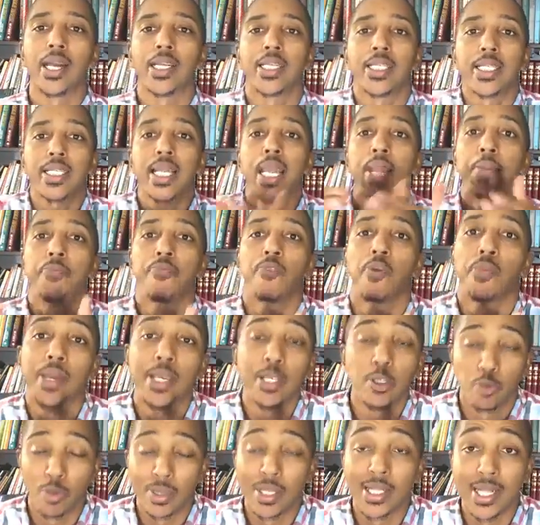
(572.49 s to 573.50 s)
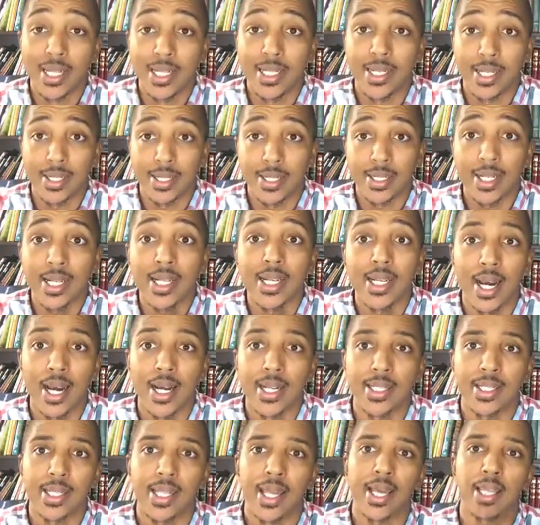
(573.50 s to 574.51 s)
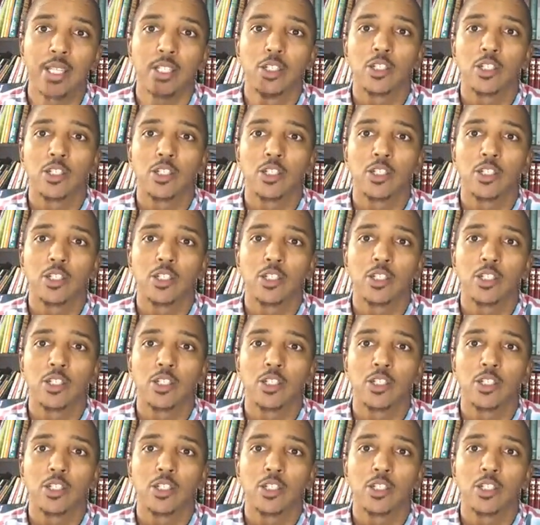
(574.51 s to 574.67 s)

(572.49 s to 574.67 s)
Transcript: shaped from his religious context.